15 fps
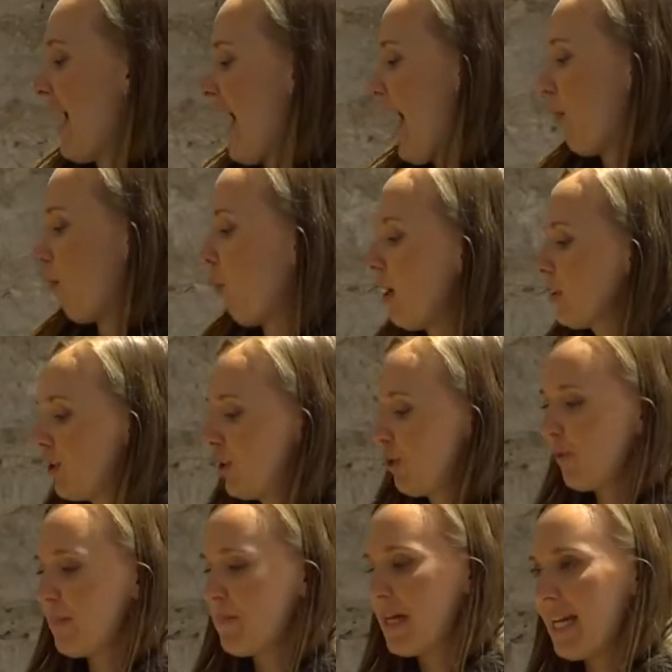And what do
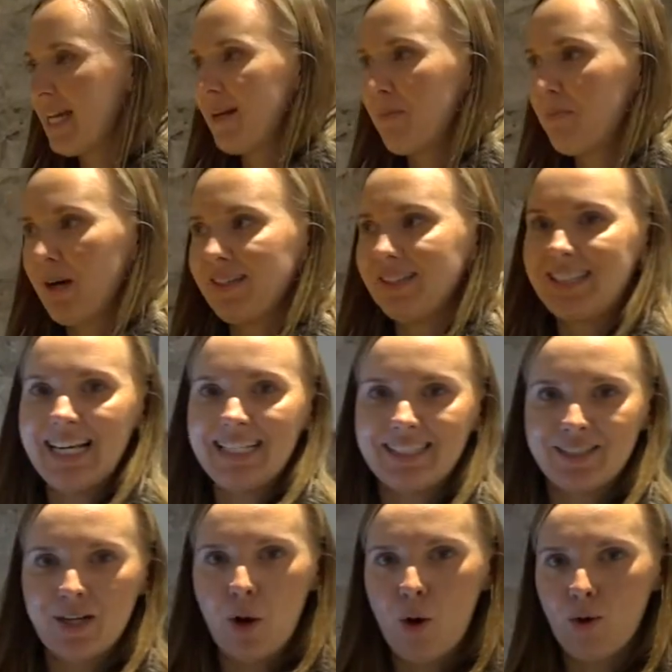we mean by the
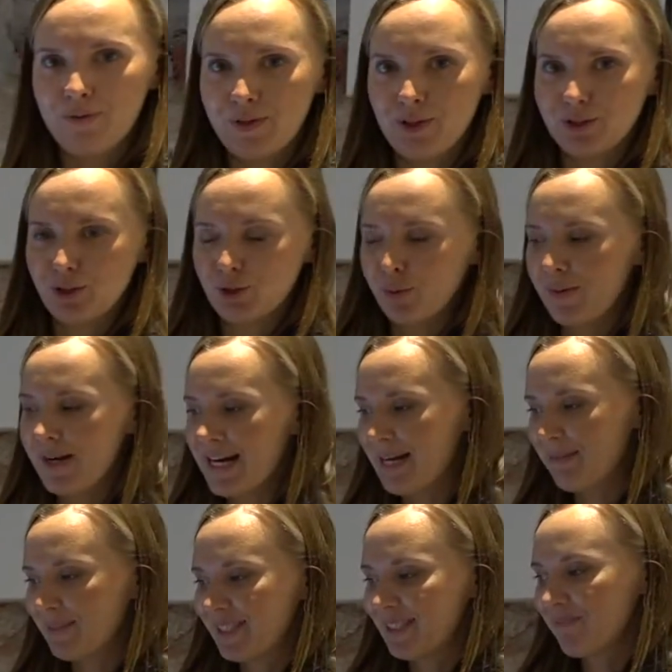Desk of Your
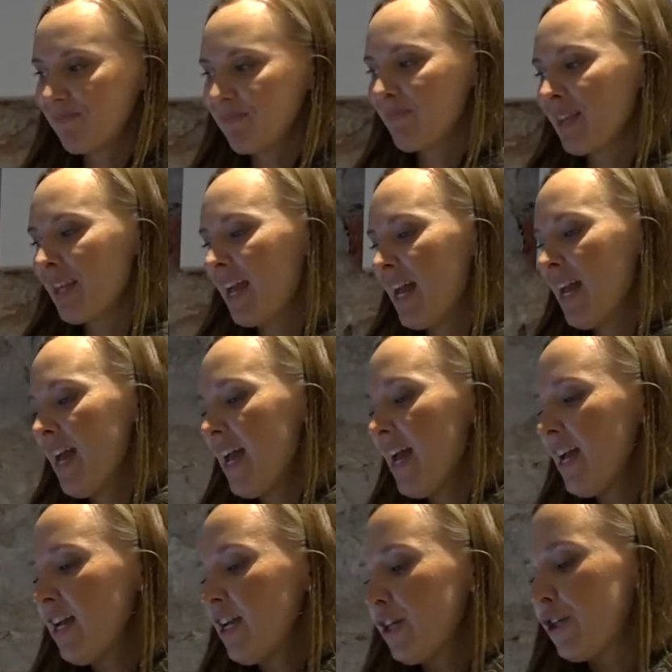Dreams?
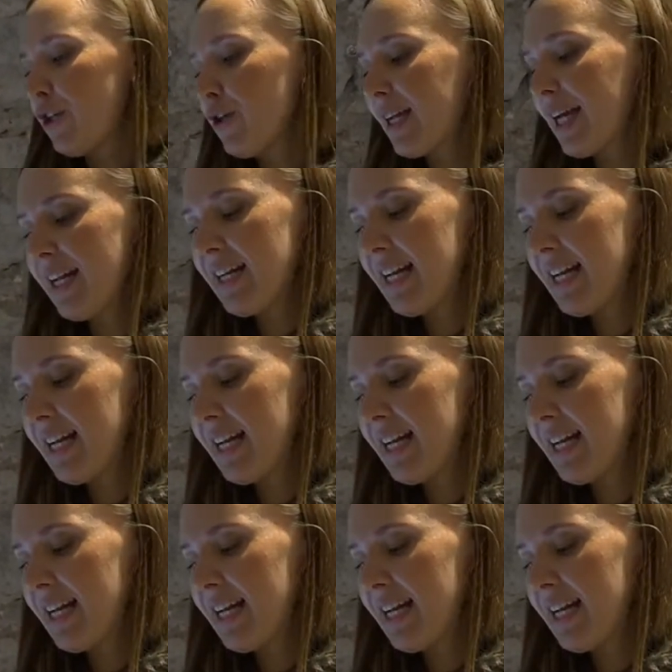You can